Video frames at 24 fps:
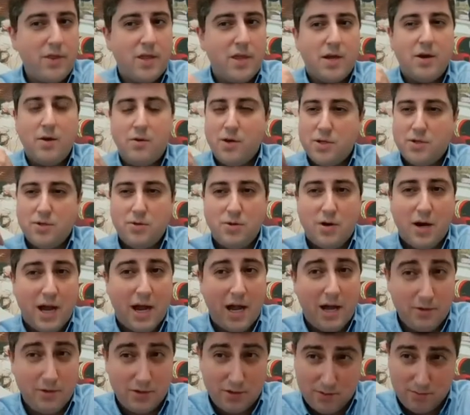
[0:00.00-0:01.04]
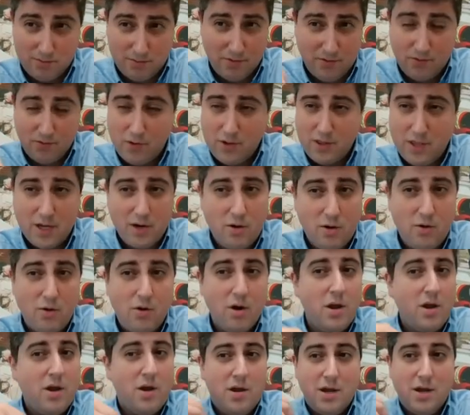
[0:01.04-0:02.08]
they go into a house, before they go
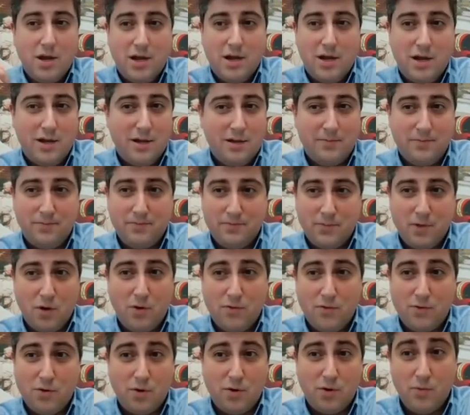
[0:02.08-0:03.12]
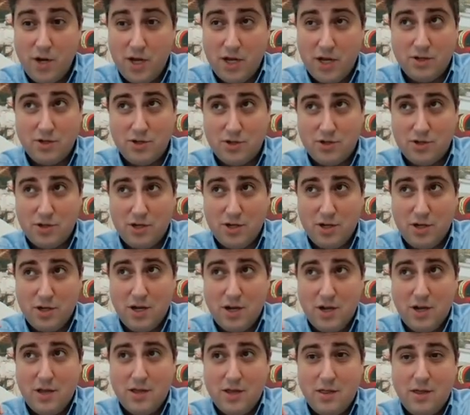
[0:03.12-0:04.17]
um, over a ridge,
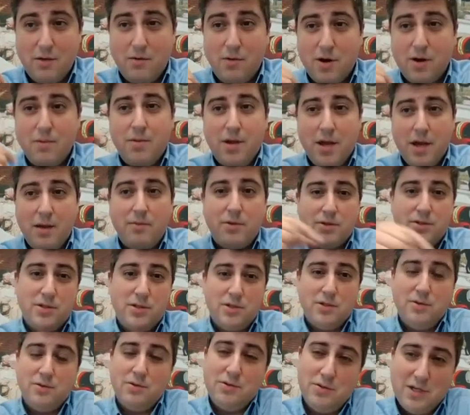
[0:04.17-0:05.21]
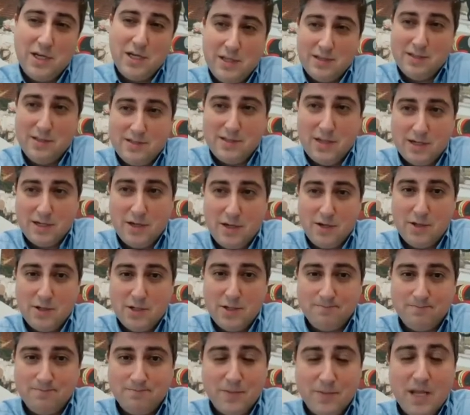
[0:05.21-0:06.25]
they want to be able to, to get this technology.
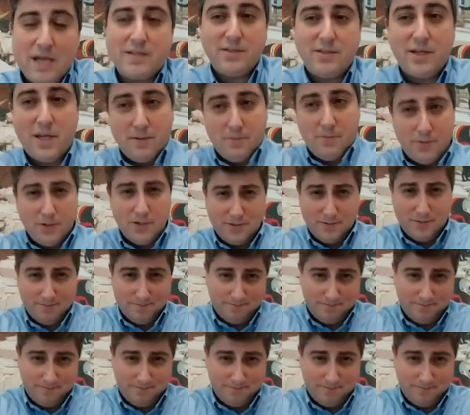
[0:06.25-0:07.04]
Next slide, please.